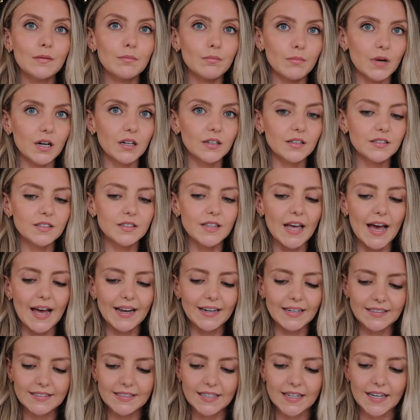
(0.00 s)
mugs that I
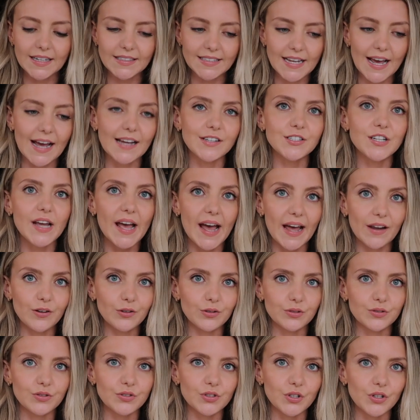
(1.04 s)
need to attach
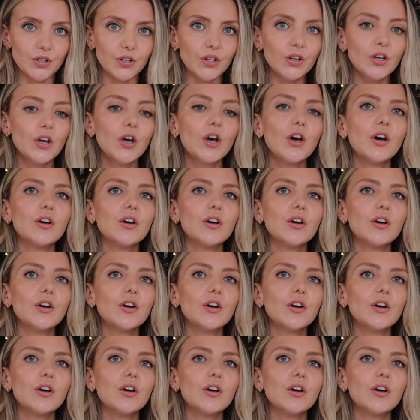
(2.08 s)
handles to,